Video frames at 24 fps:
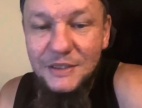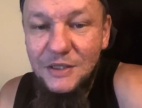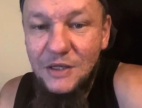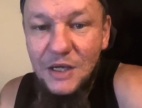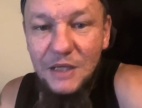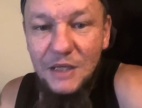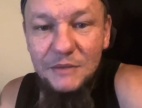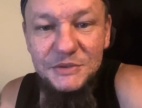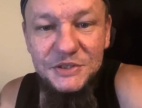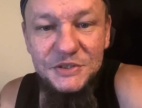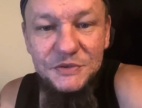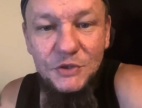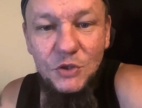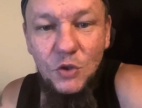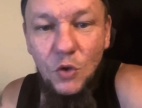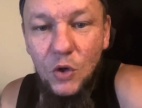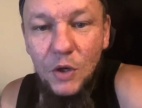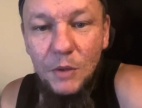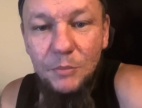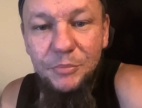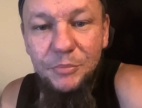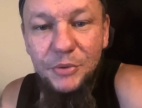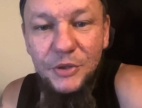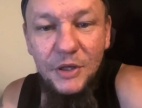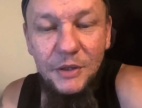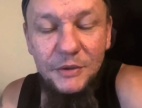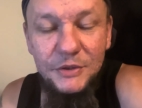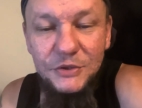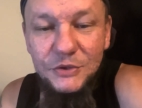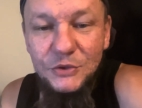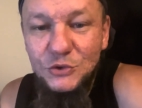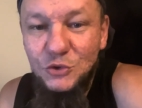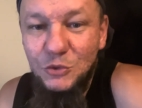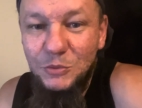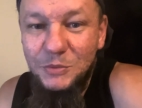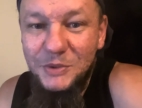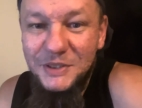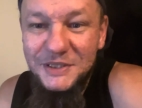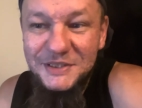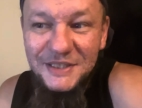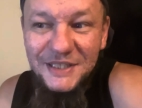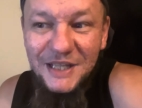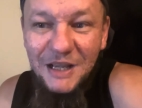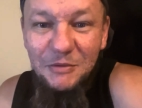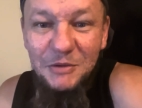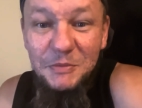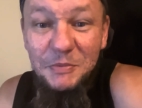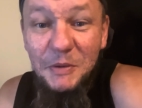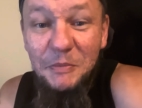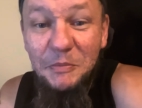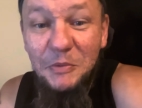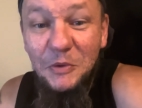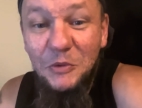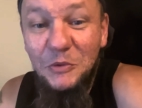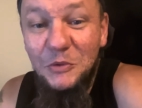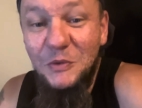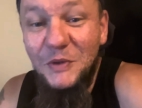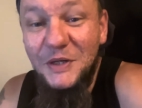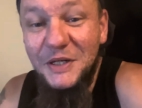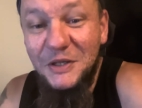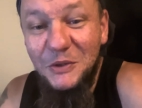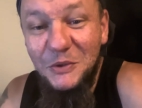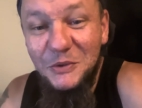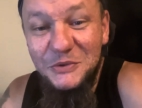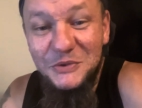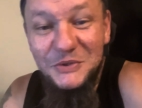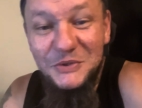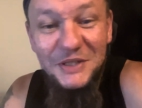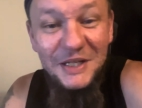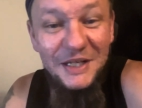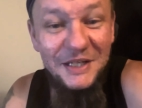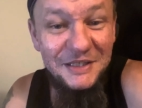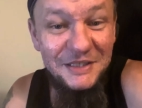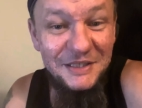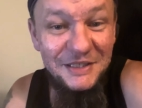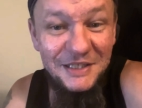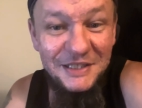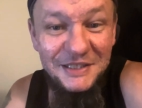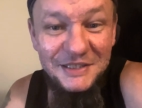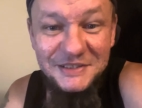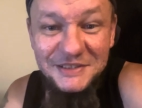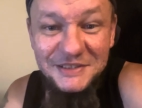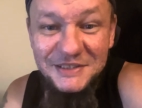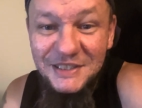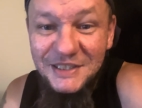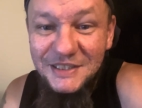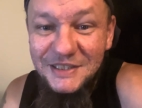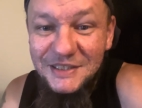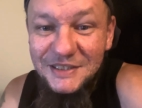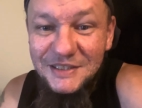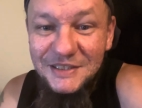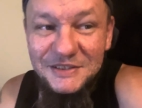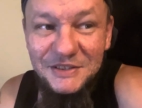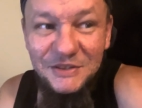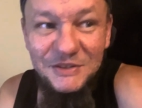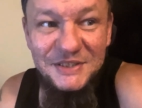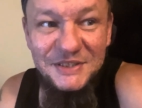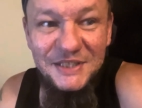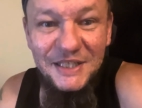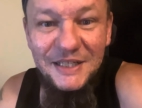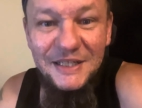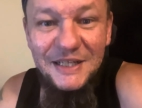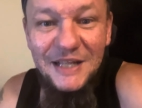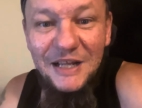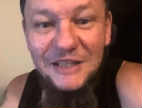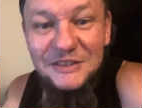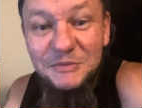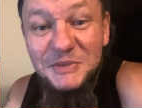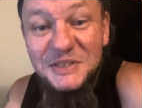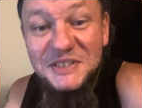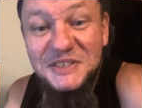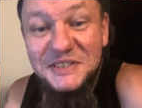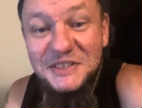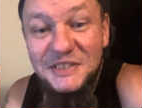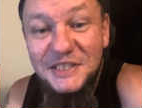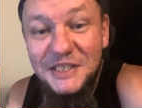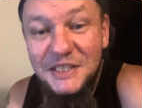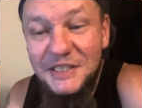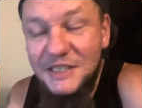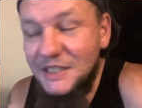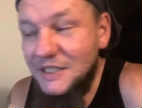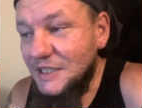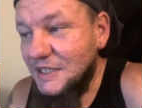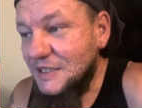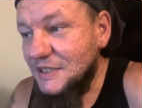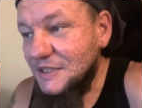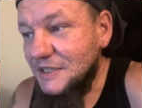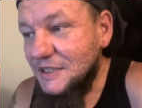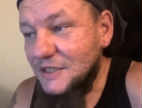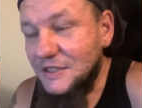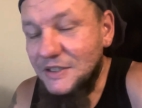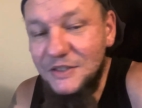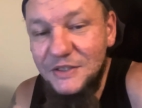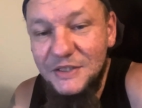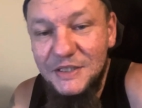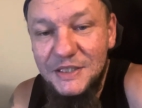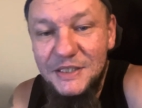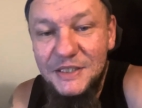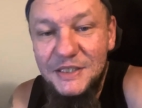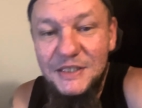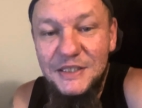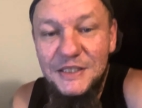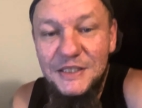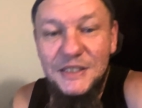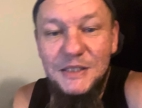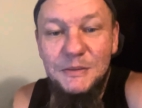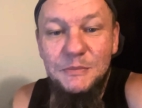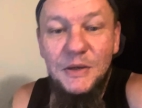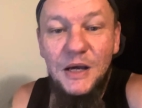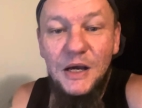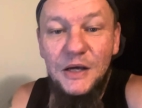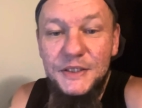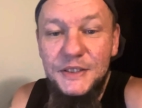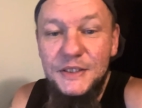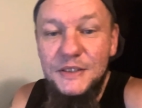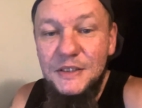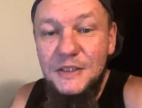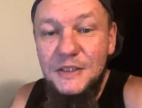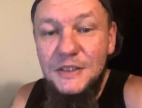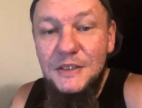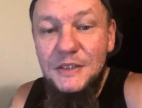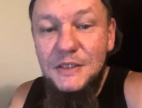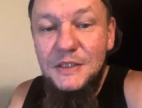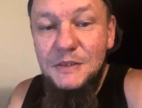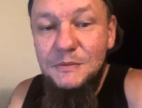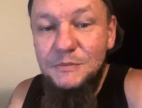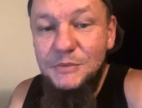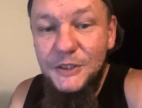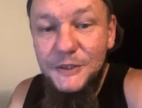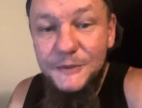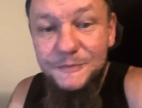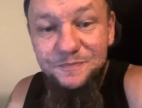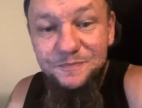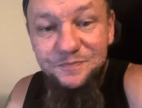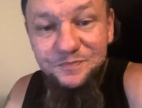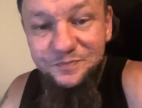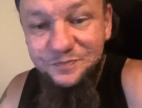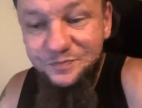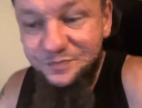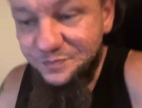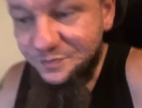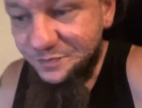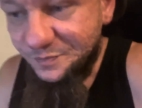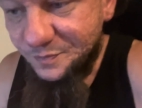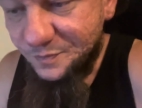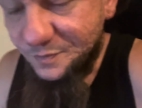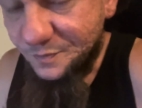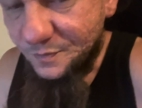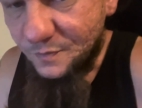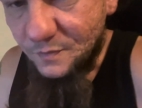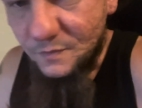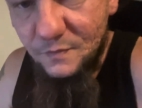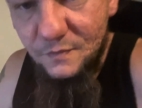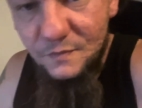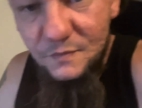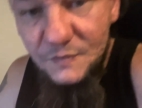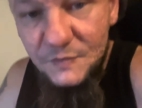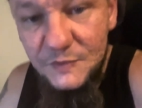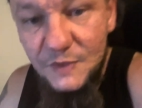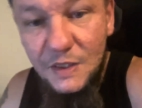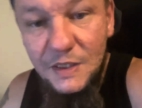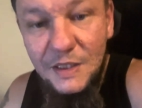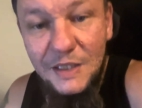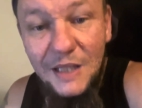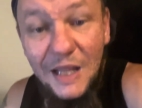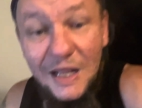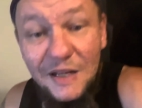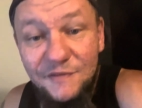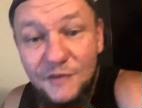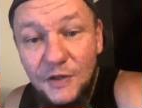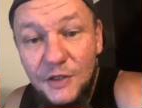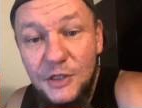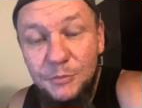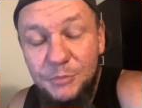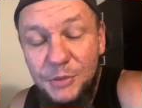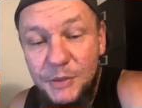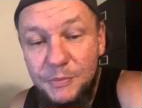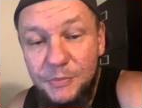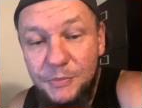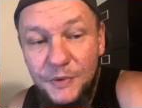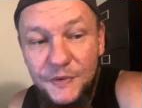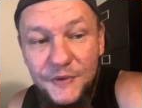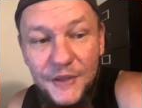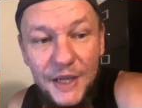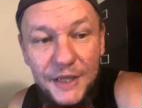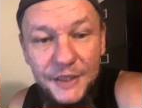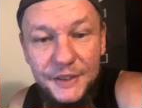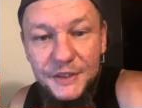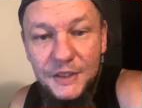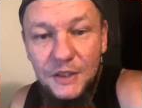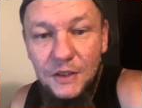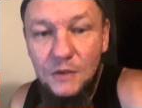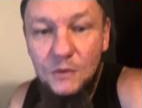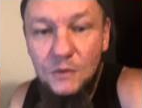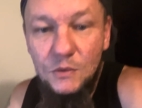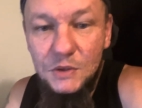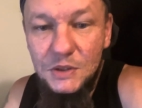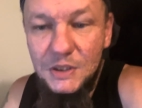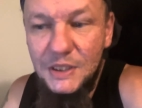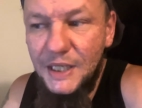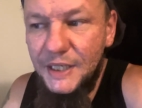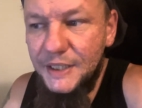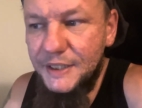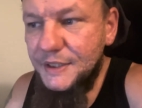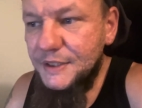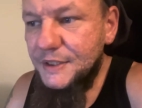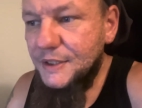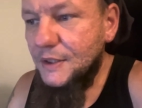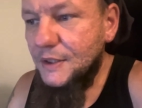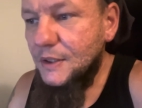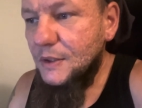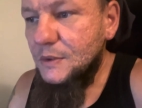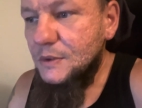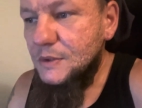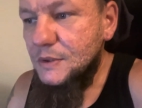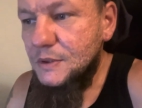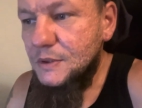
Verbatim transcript: know I'm just recording put it on YouTube but it's like how many people would want to go to that or less so it's like I had to be sneaky and you know uh, about it but a lot of other people that you know were like you know